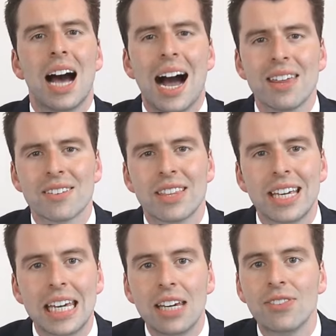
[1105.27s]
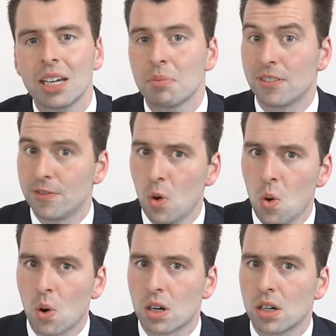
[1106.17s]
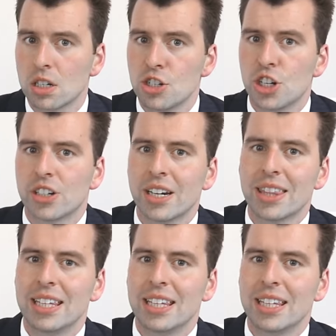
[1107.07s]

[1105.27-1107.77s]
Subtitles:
Either the evening before or during